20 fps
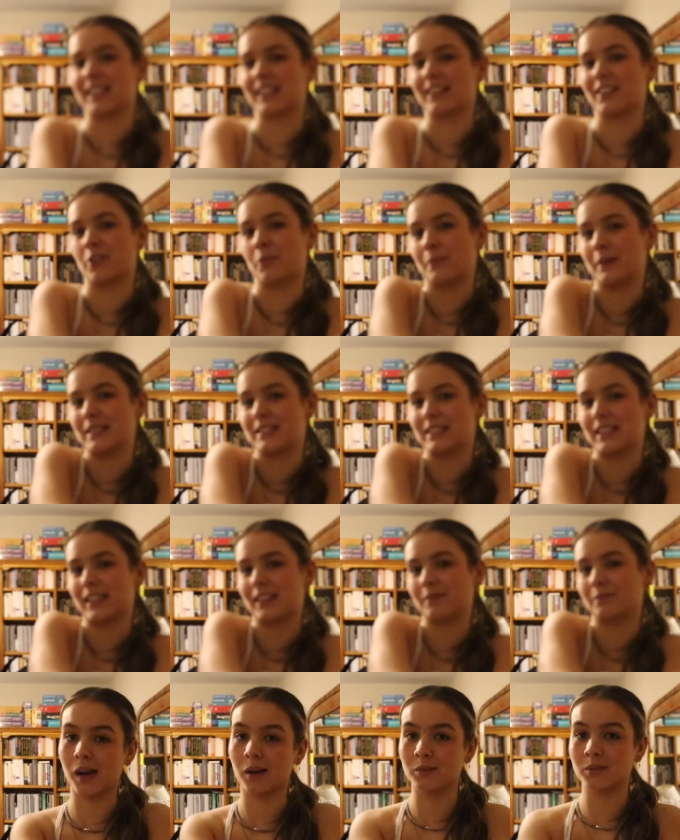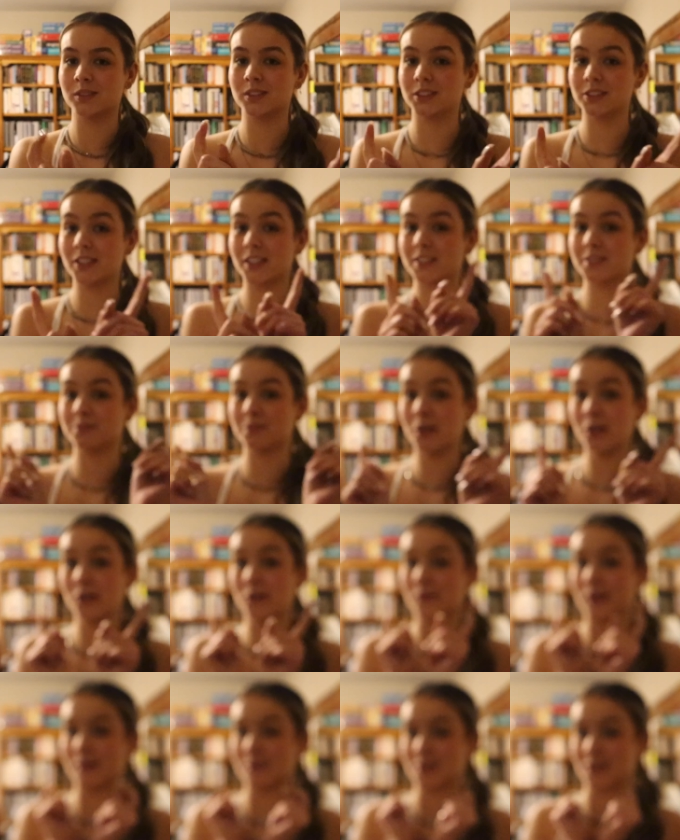like a little bee sting. I will see you guys
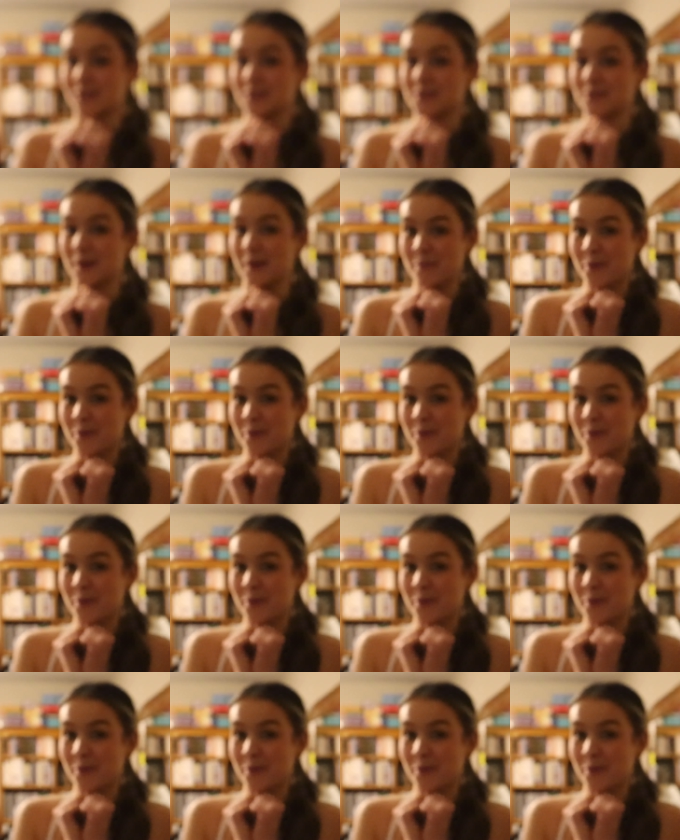tomorrow when I'm driving to my